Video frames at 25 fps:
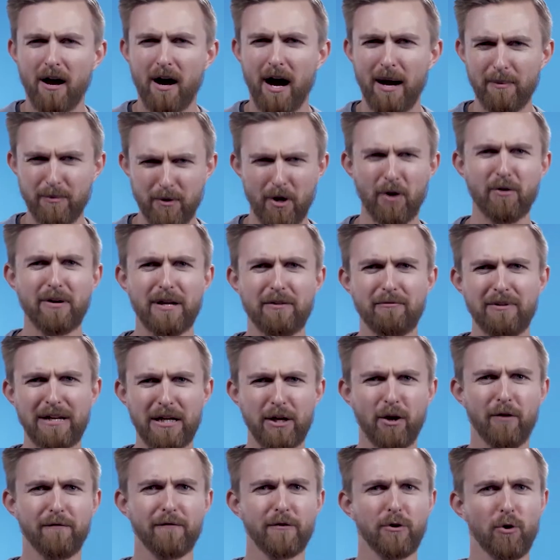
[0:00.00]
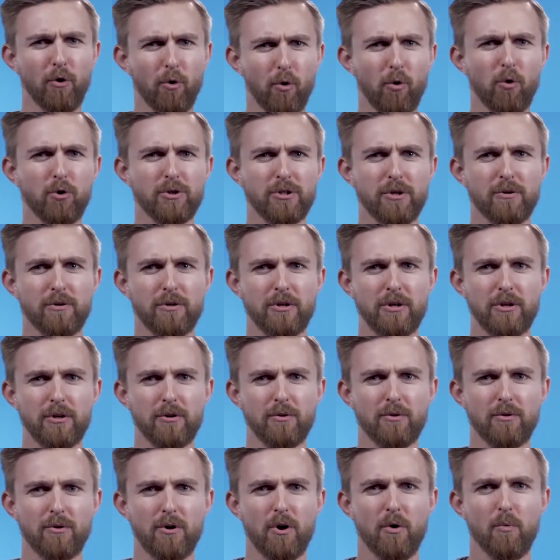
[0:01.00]
I'm currently reading off an auto
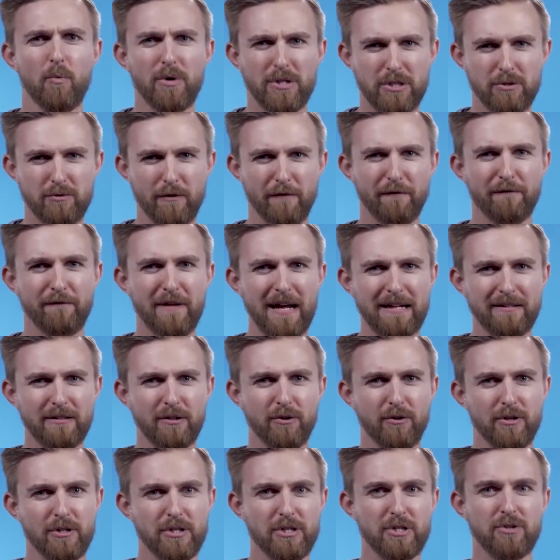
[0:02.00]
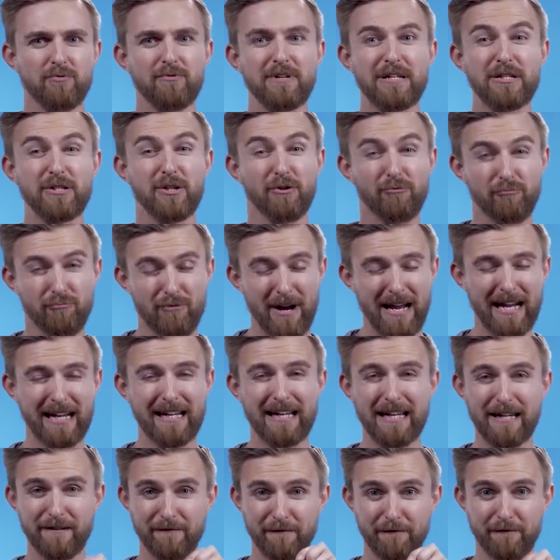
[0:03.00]
cue, which is reflected on a screen
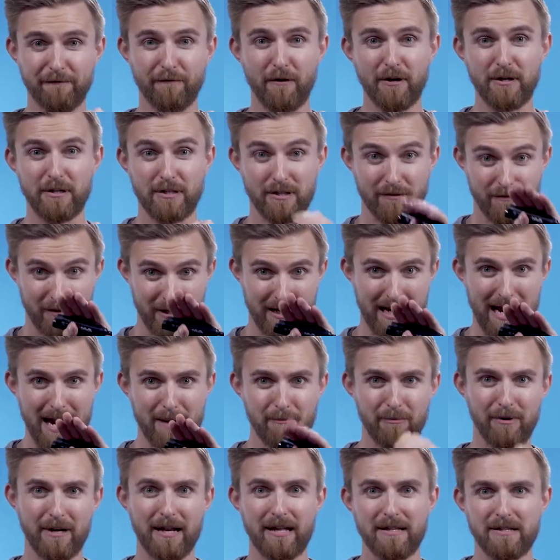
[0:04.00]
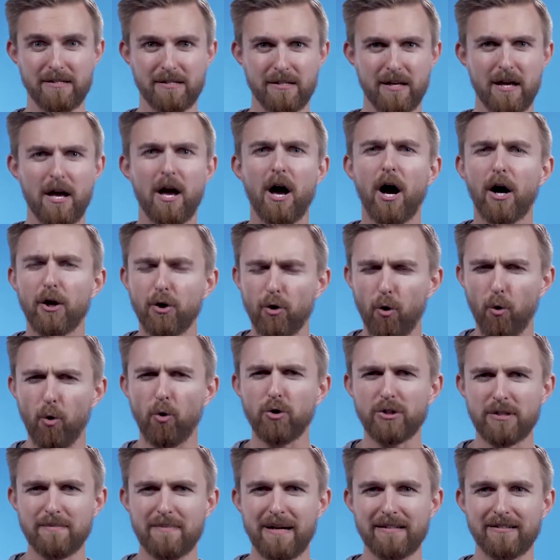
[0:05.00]
directly in front of the camera lens and
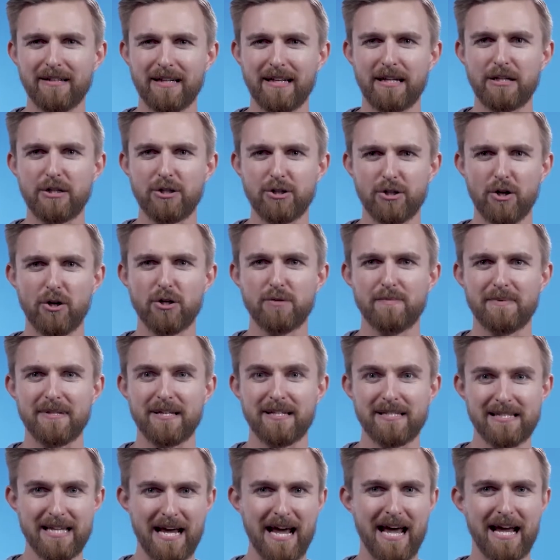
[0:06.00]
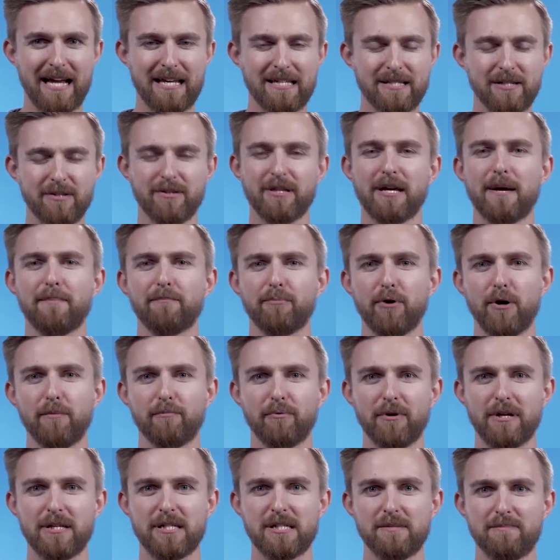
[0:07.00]
automatically shows me the text at the
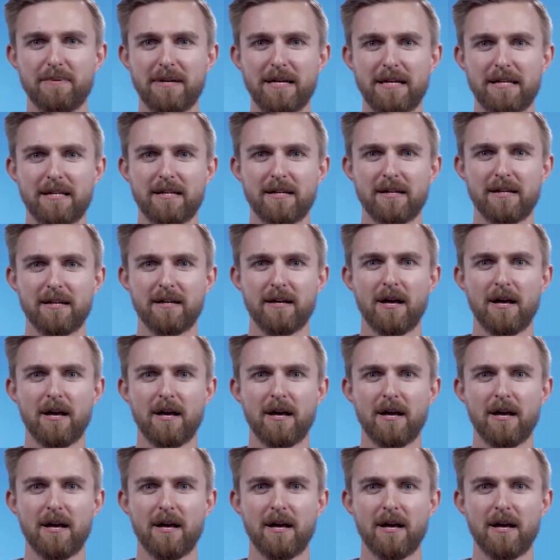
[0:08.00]
appropriate speed.